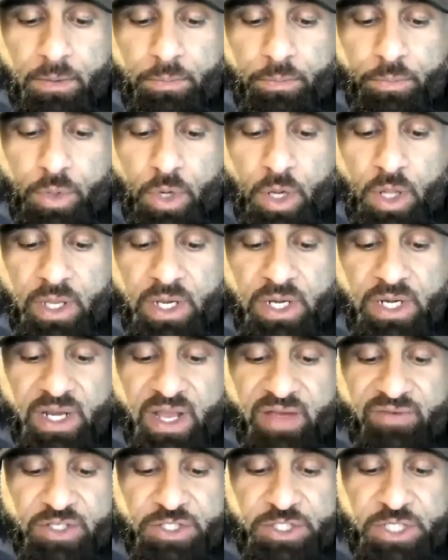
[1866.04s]
Probably
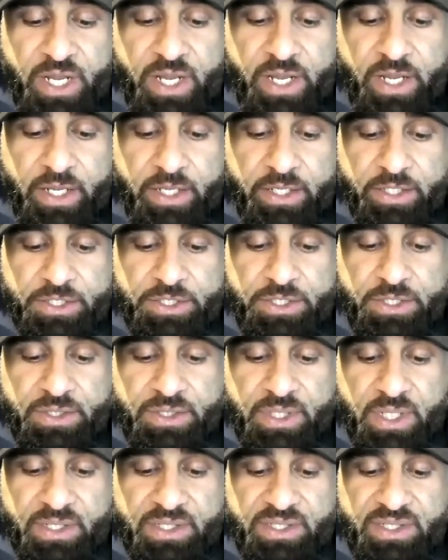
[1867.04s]
never change
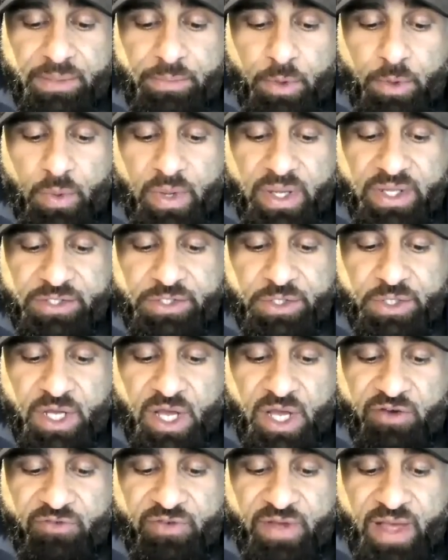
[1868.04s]
says simple ways to
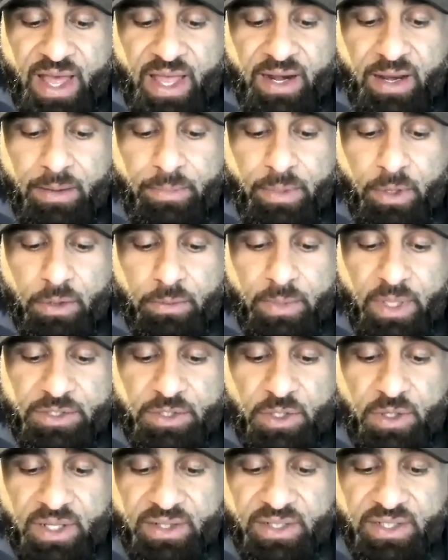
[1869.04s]
cut fat and build
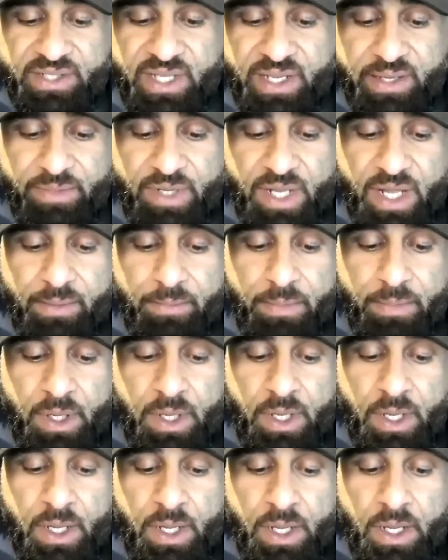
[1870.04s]
muscle at the same time.
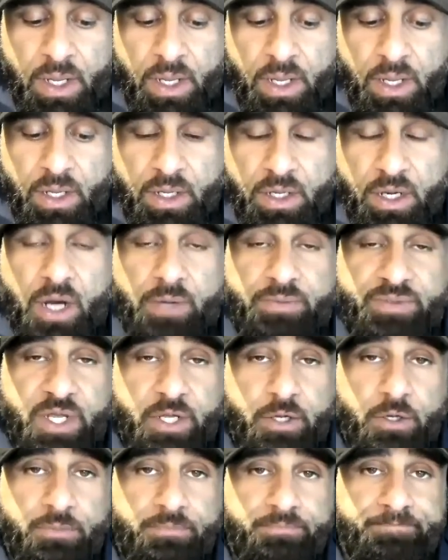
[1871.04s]
Carb
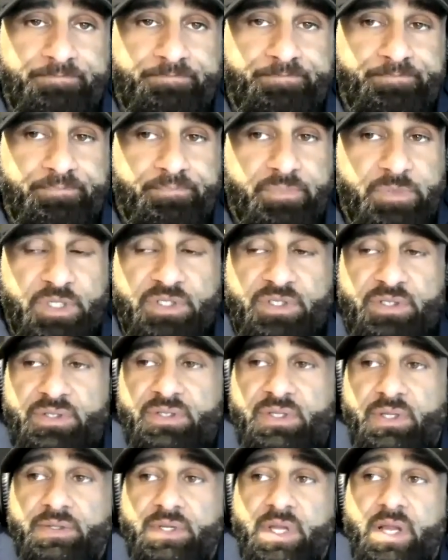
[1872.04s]
cycle.
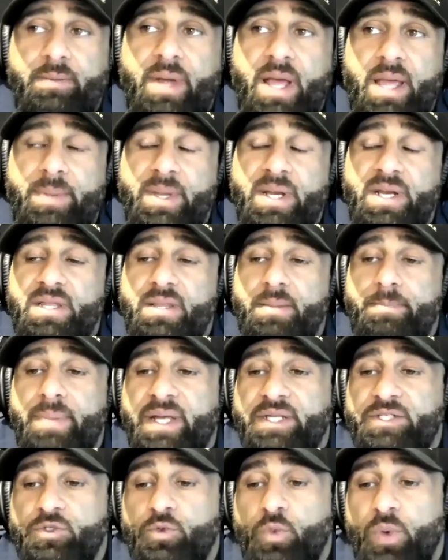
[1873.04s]
In my opinion, the
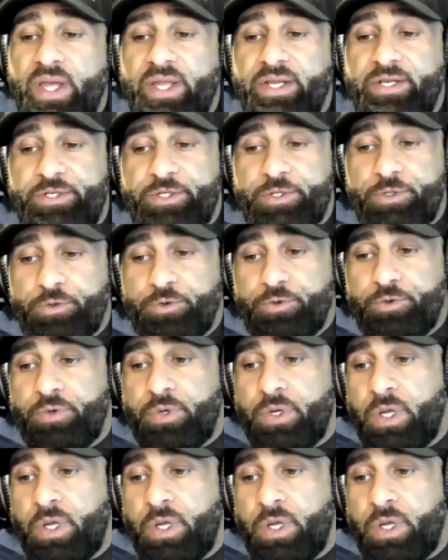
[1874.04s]
best way to